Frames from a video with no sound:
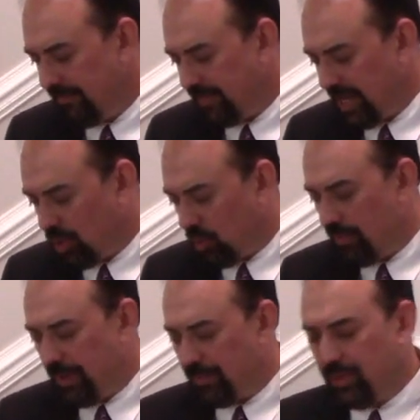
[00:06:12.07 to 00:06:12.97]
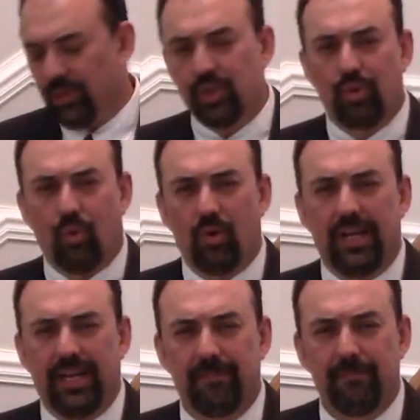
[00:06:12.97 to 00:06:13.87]
And you'll remember the
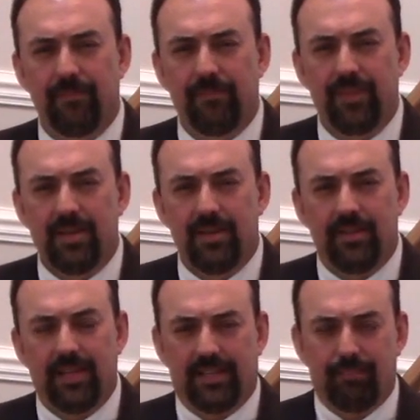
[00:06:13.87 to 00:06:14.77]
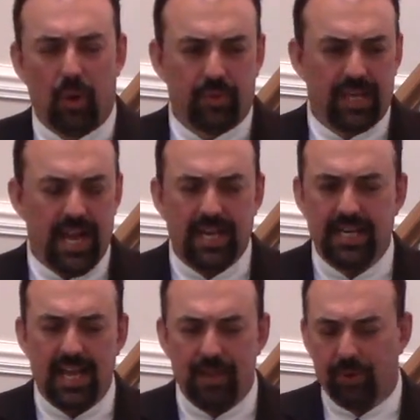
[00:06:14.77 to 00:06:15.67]
story that both Cain
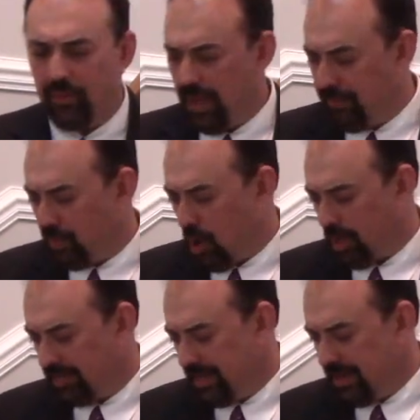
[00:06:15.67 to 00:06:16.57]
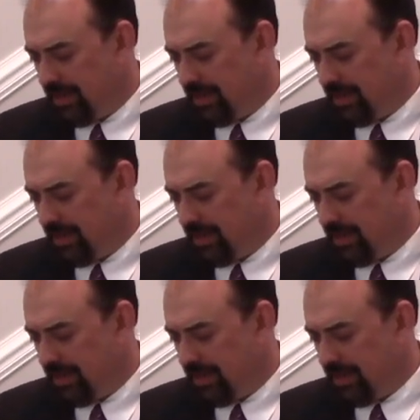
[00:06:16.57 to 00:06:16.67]
and Abel, they brought